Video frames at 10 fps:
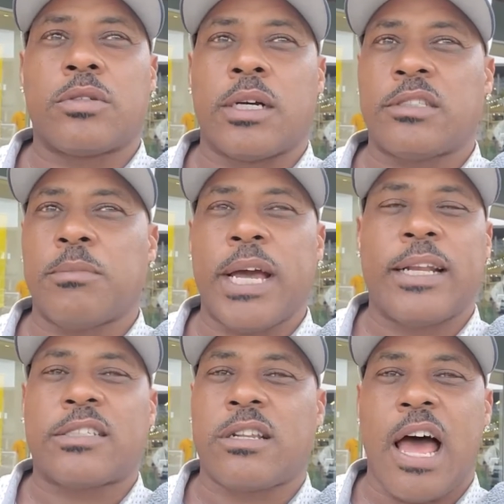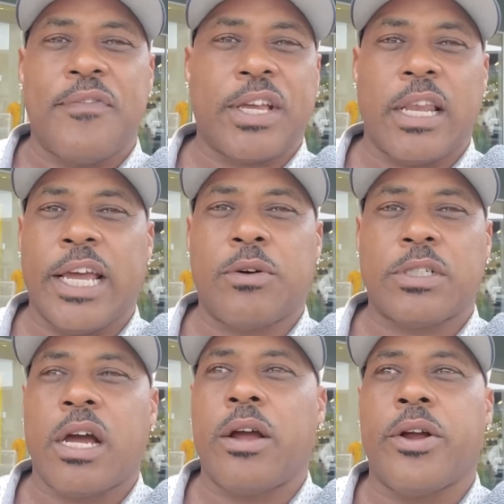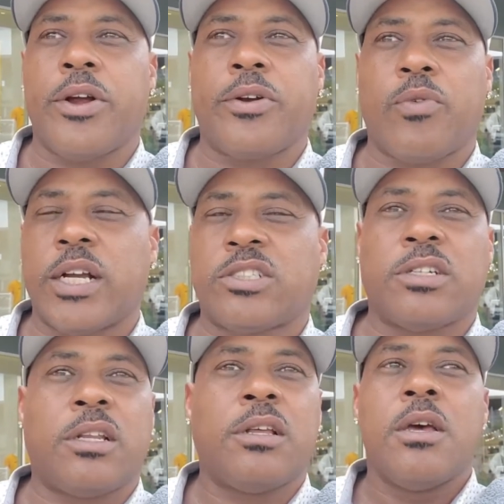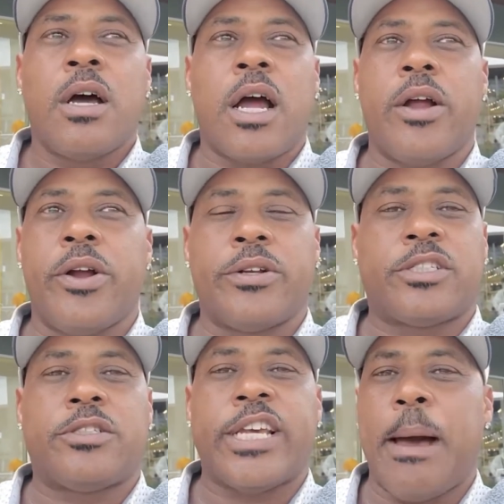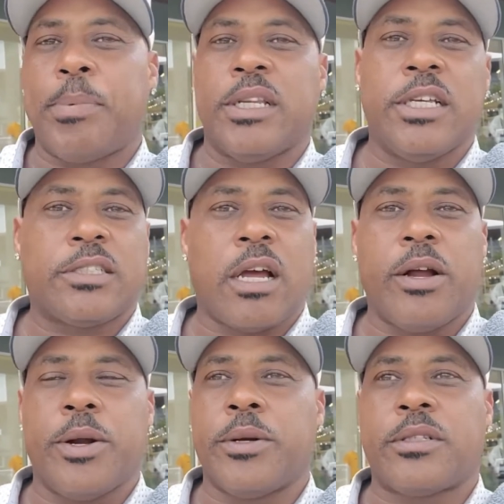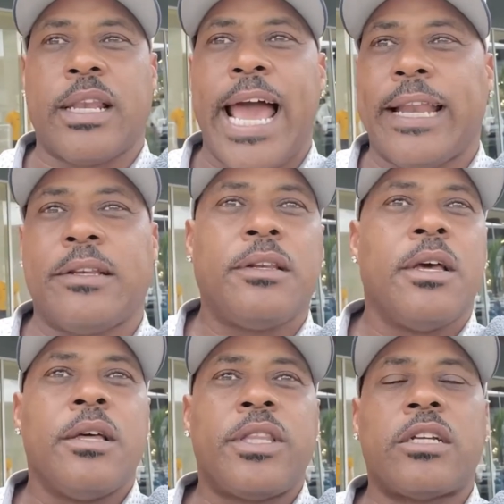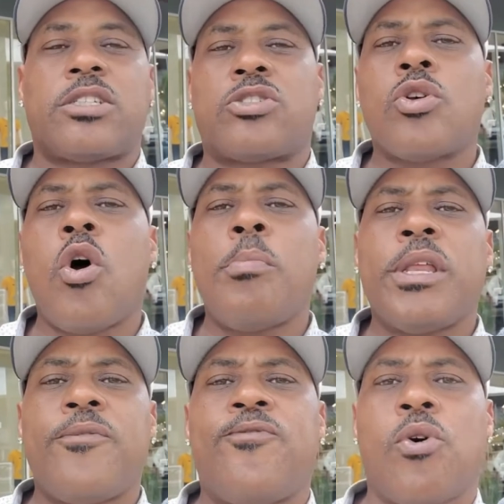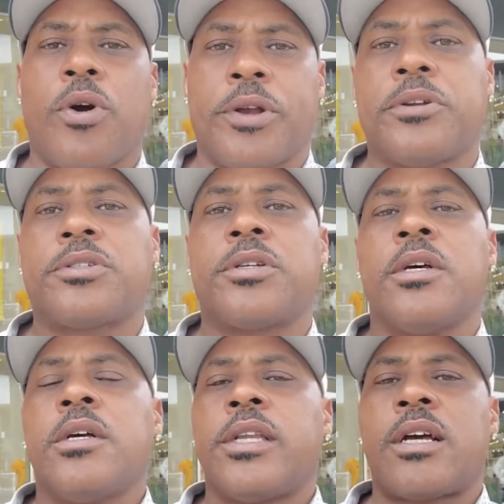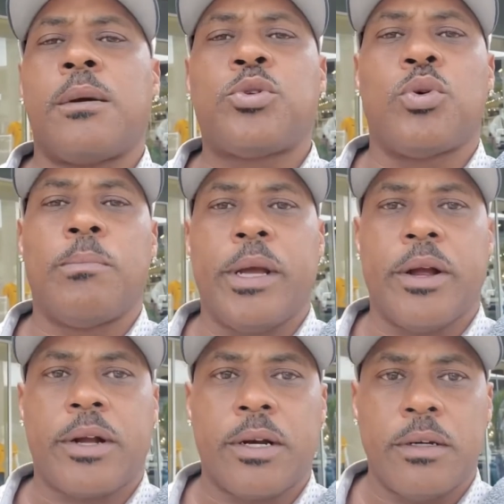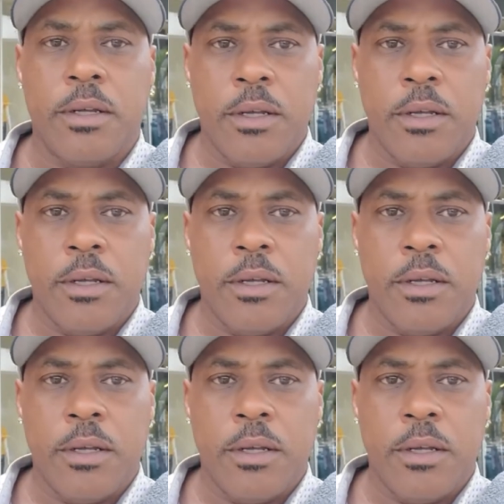some kind of Slavic language I heard, Russian, I heard Japanese, I heard Latin. There's so many foreigners that come to America.